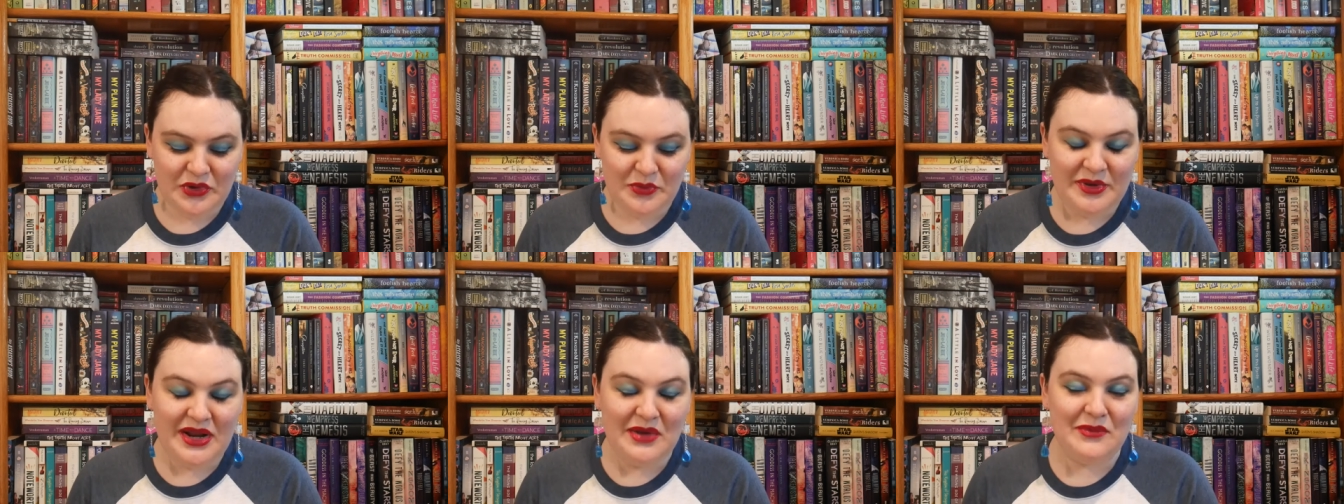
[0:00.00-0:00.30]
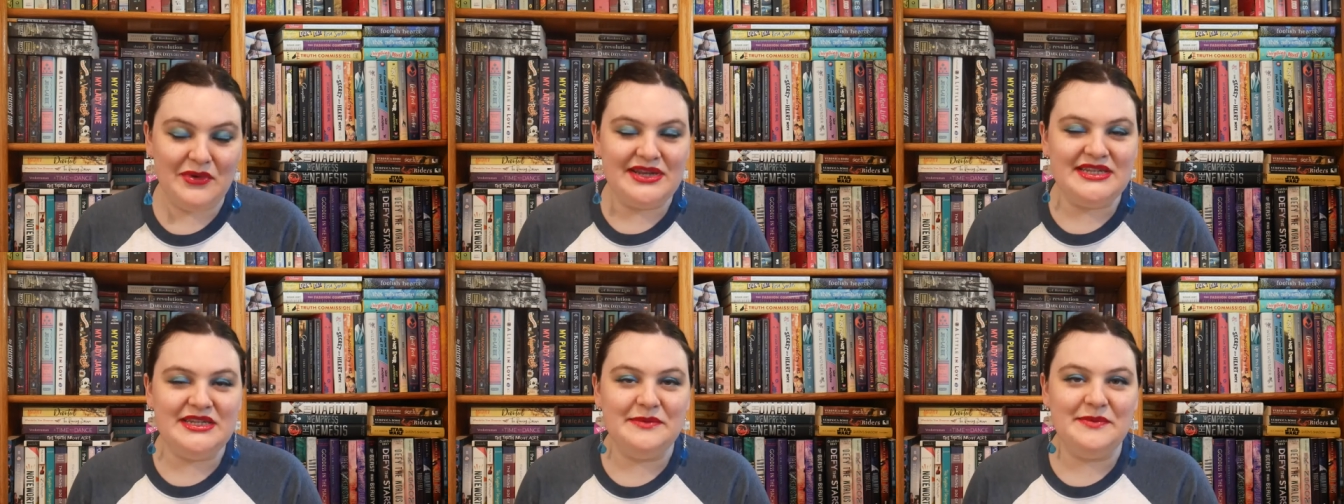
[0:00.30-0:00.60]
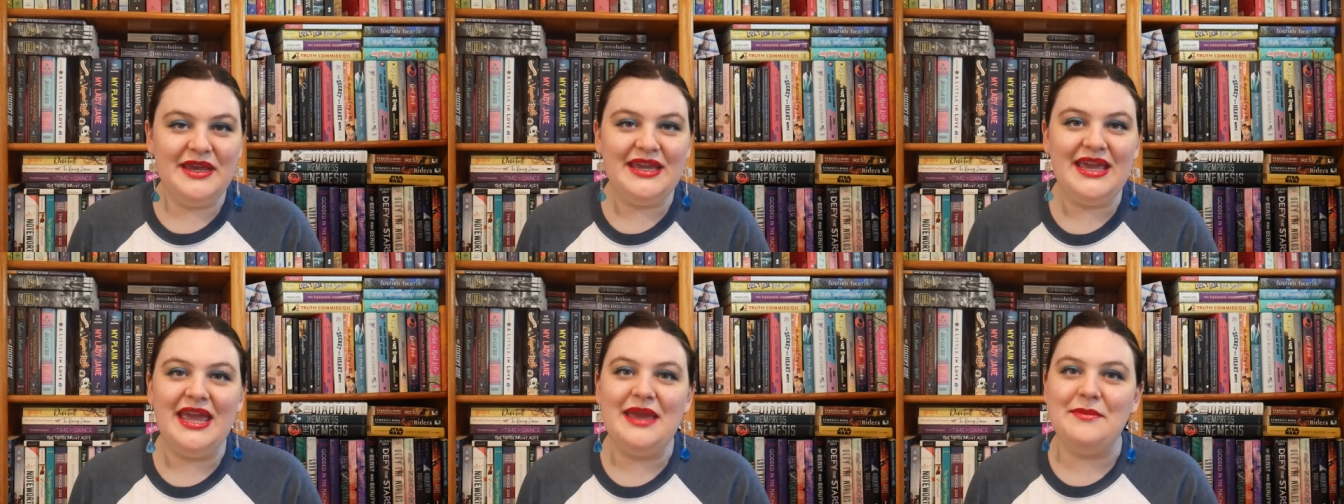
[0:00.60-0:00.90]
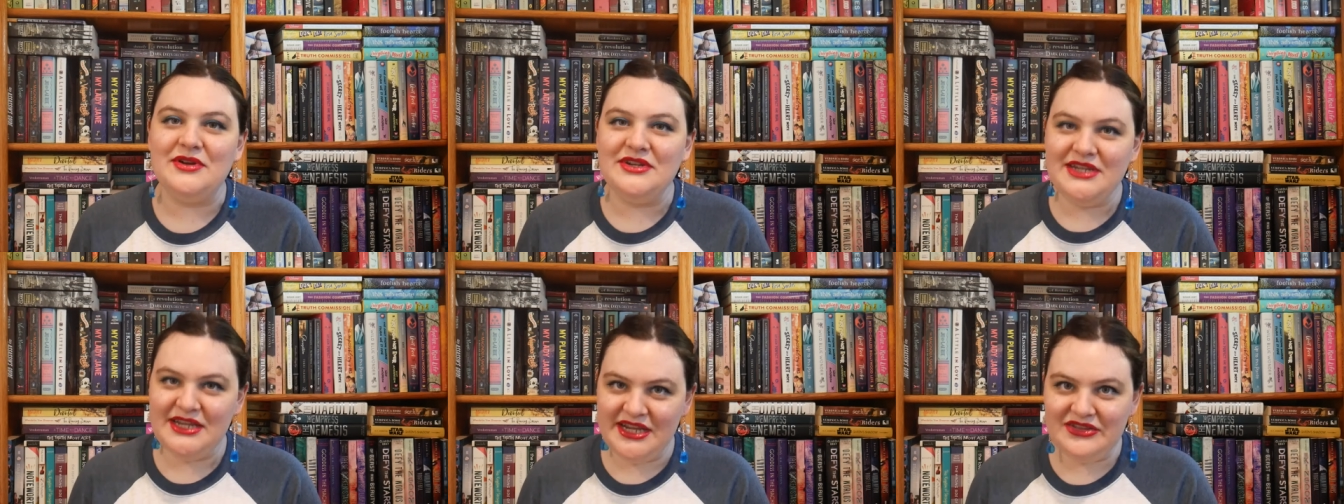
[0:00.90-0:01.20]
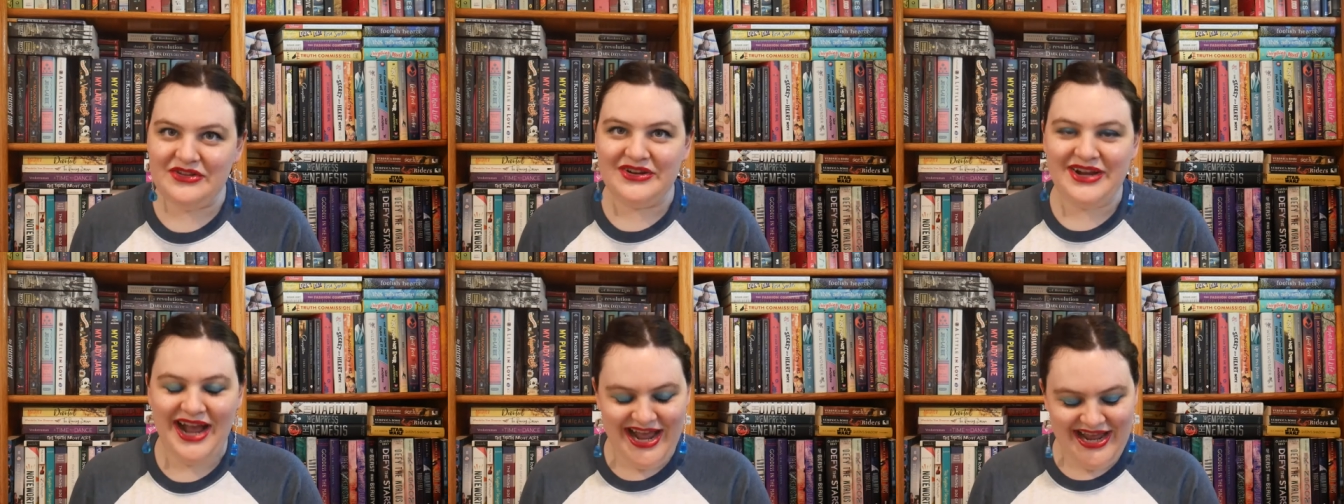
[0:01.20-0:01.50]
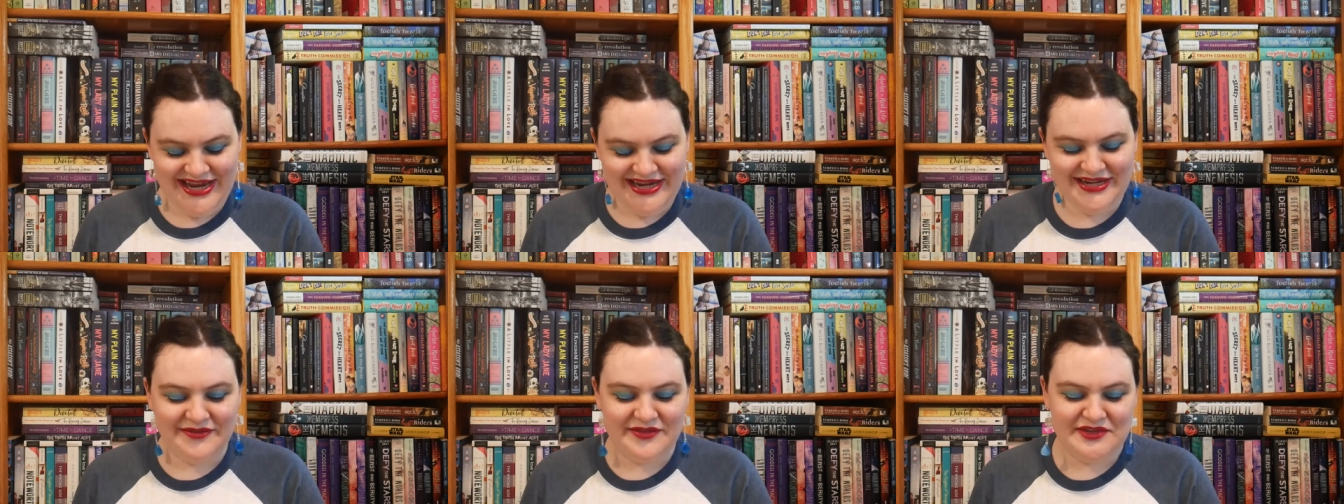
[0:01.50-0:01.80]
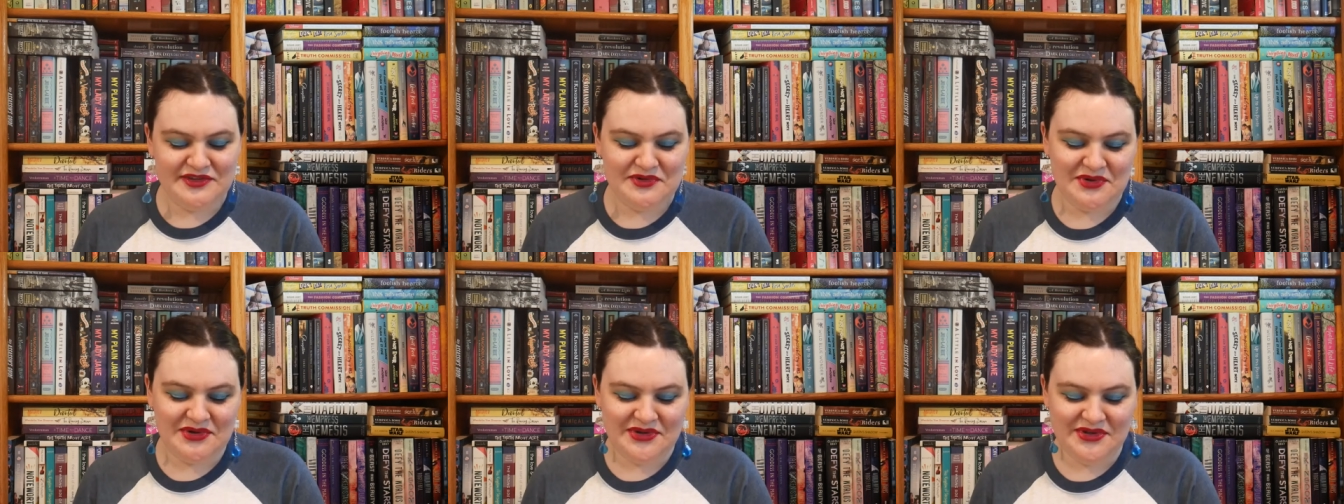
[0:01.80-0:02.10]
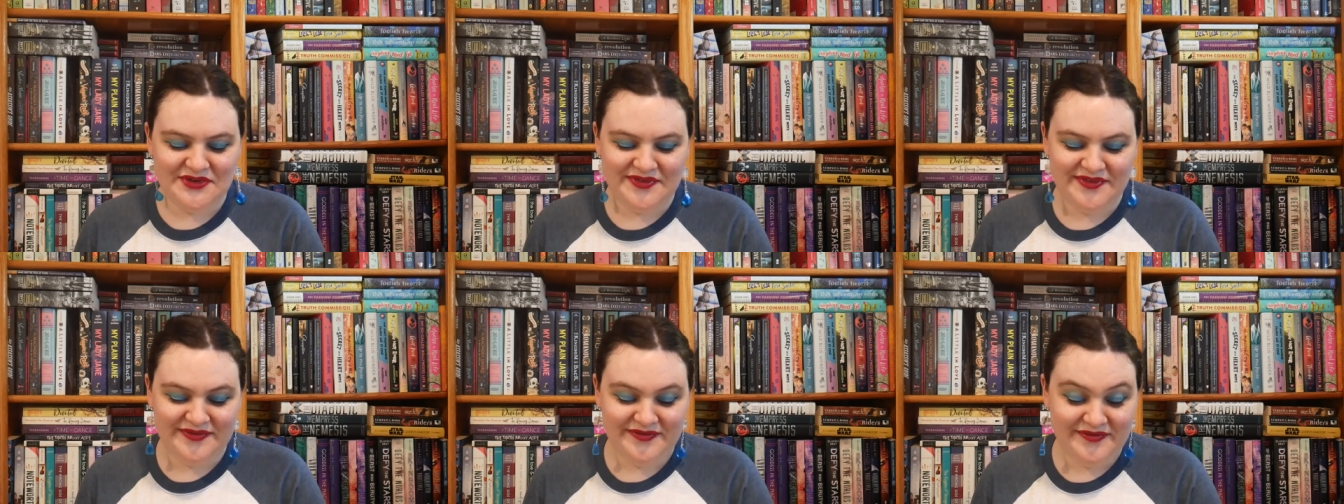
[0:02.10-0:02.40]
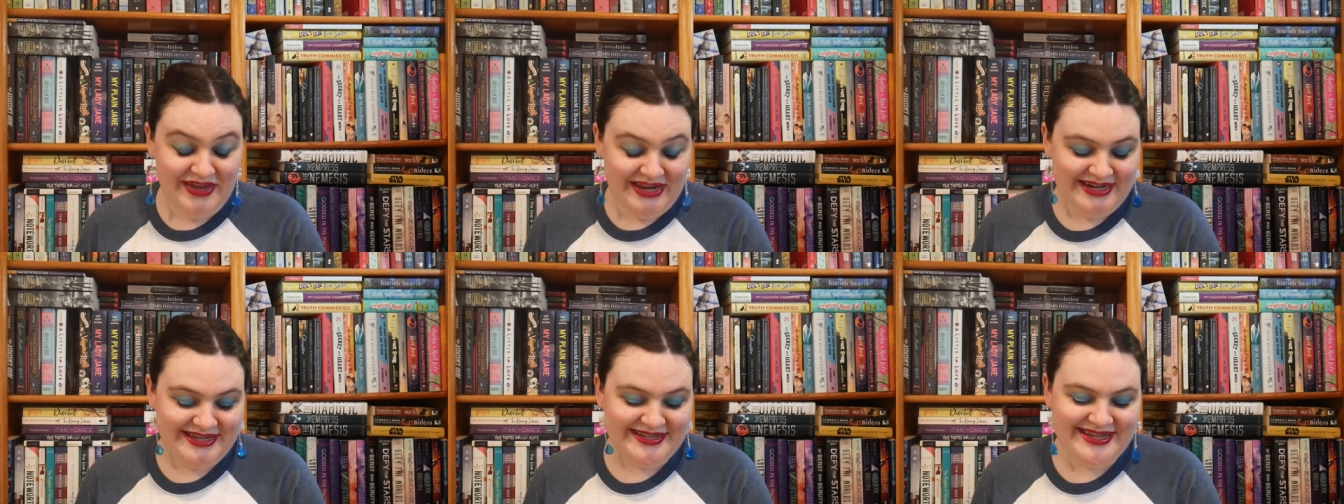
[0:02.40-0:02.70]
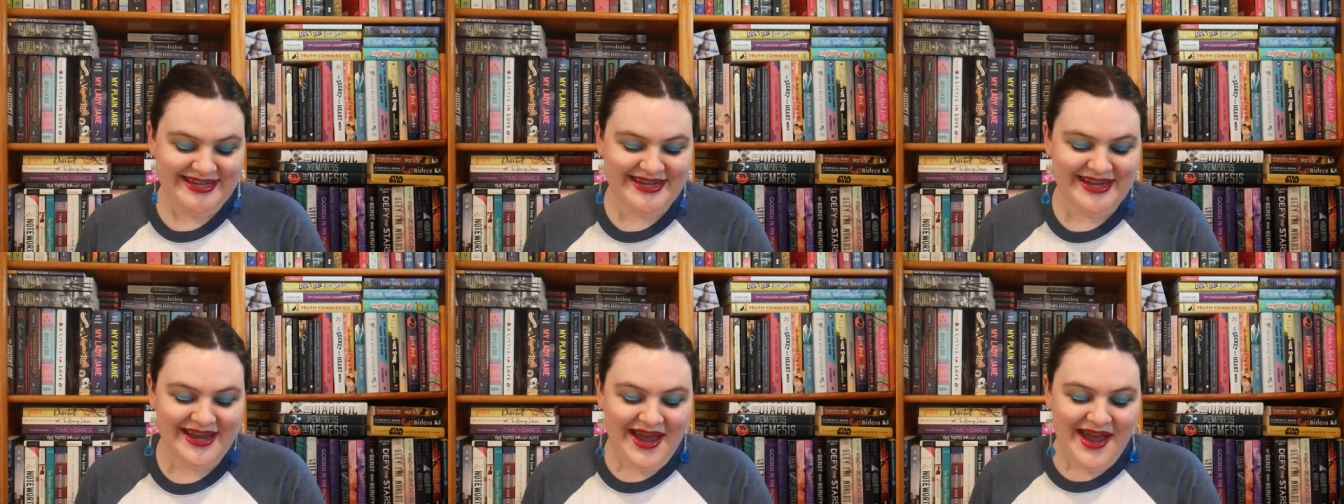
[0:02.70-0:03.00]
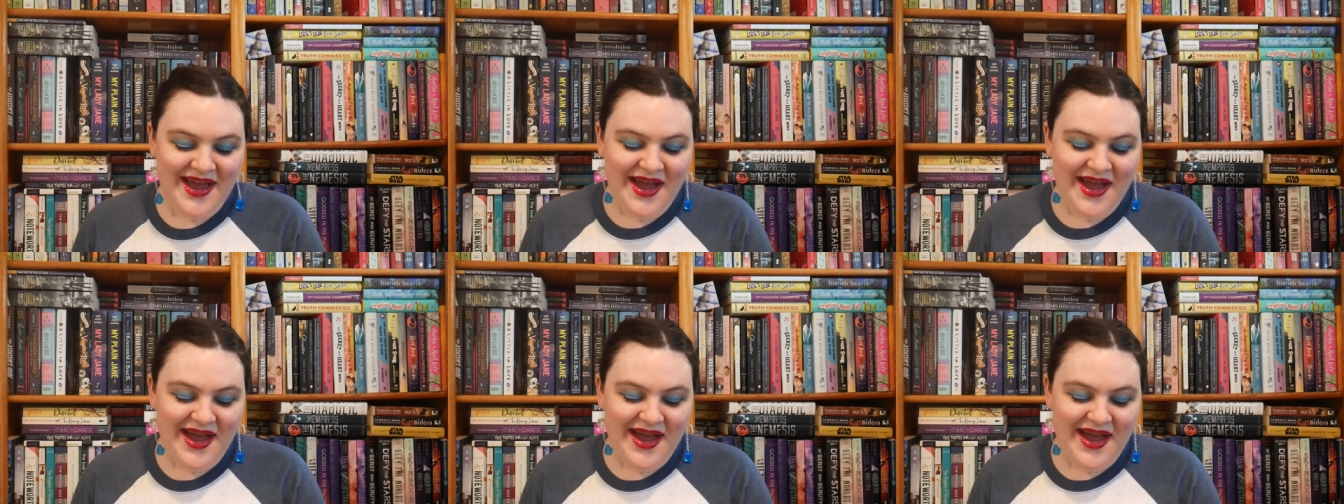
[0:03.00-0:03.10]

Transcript: but I wanted to pick a particular kind of historical fantasy.